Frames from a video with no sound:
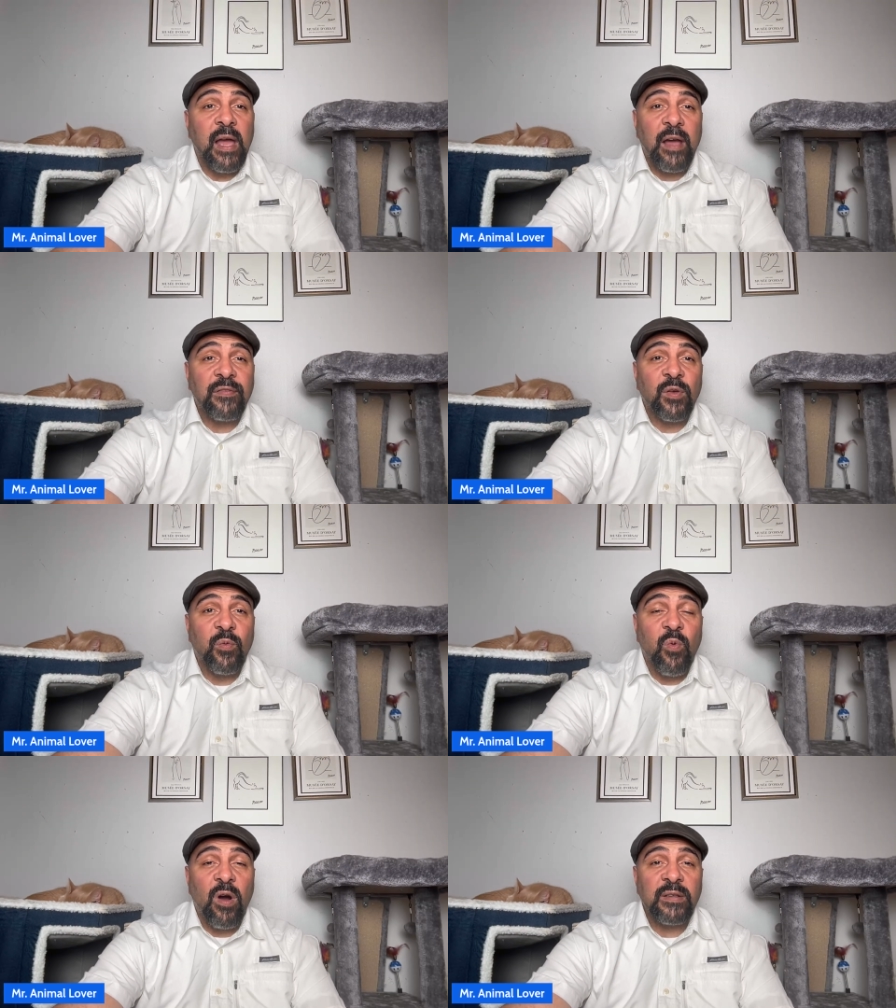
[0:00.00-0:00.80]
after
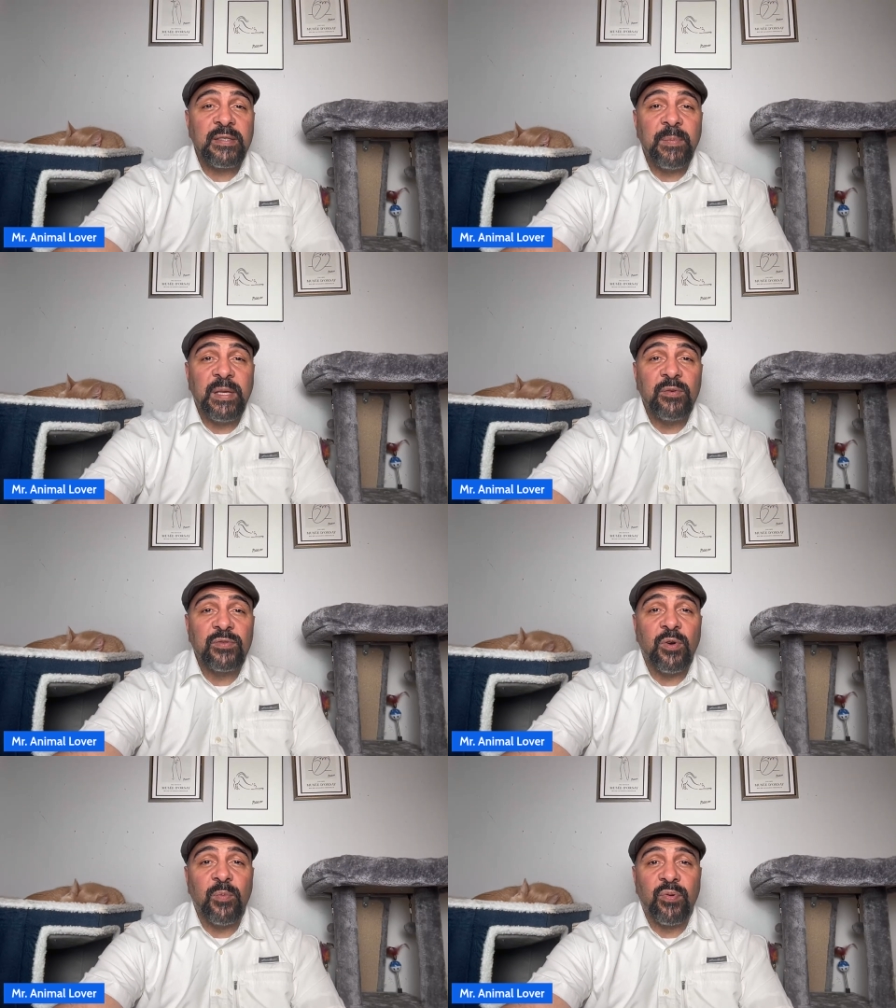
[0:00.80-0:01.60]
walks,
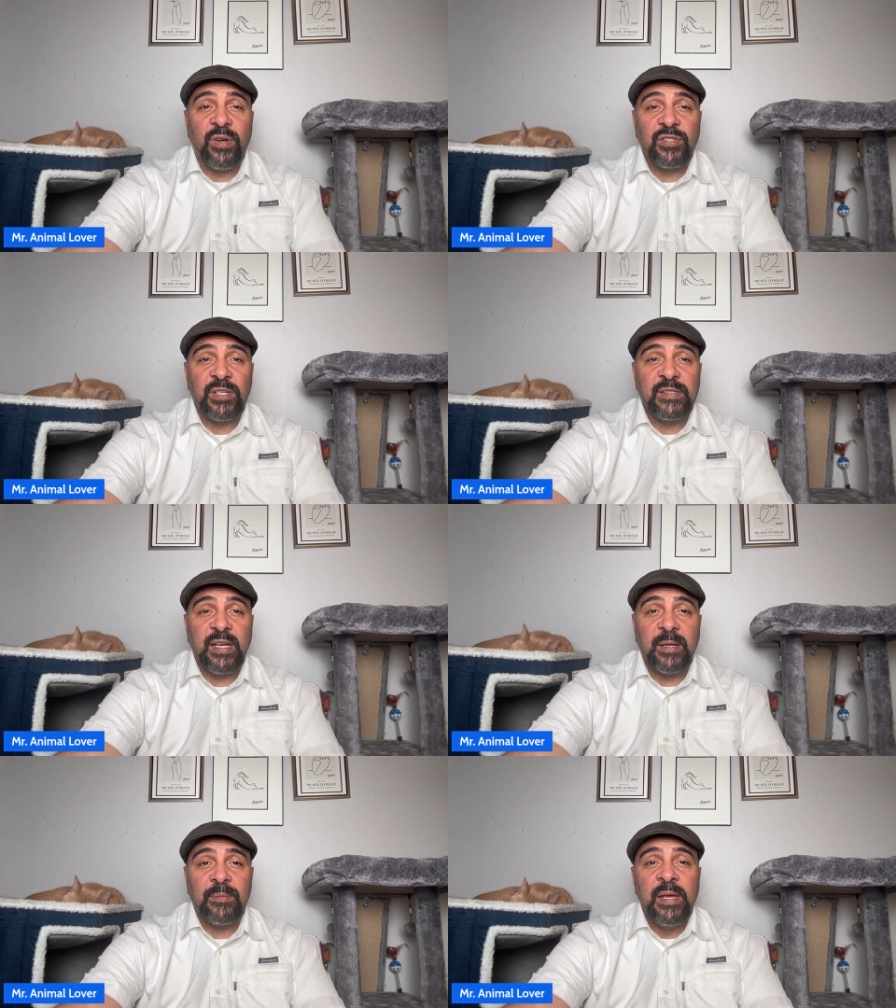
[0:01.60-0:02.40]
meals, or brushing
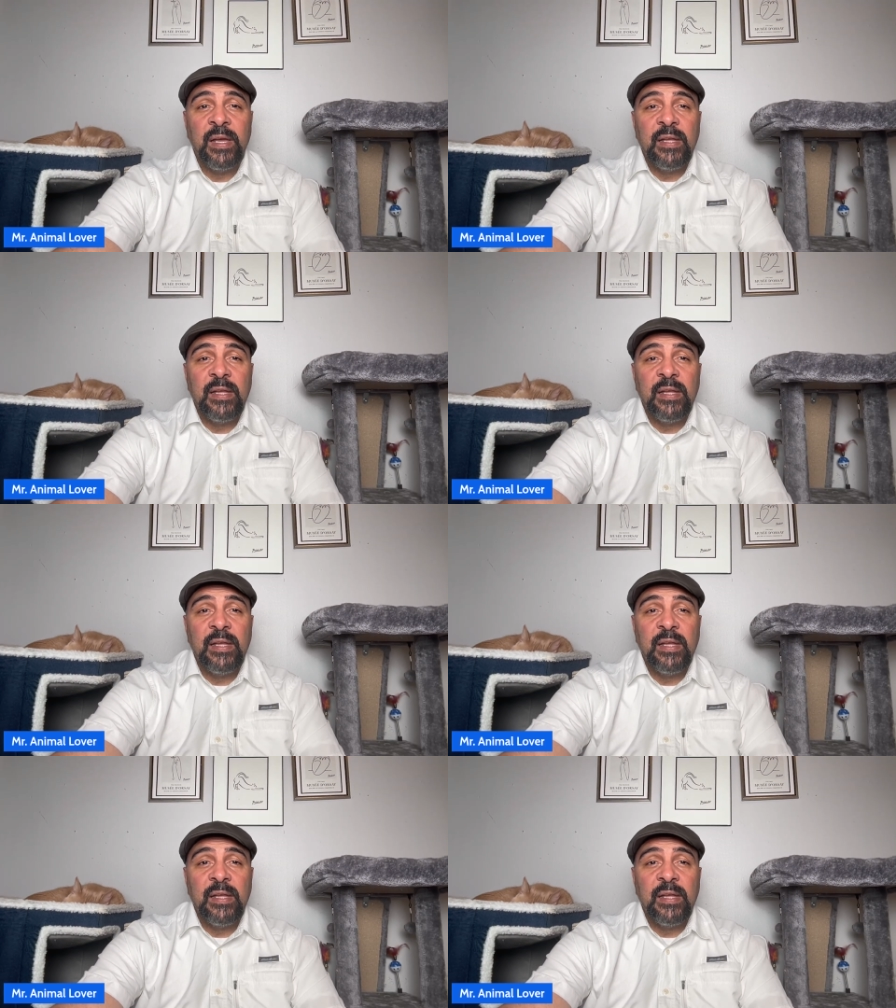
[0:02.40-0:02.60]
time.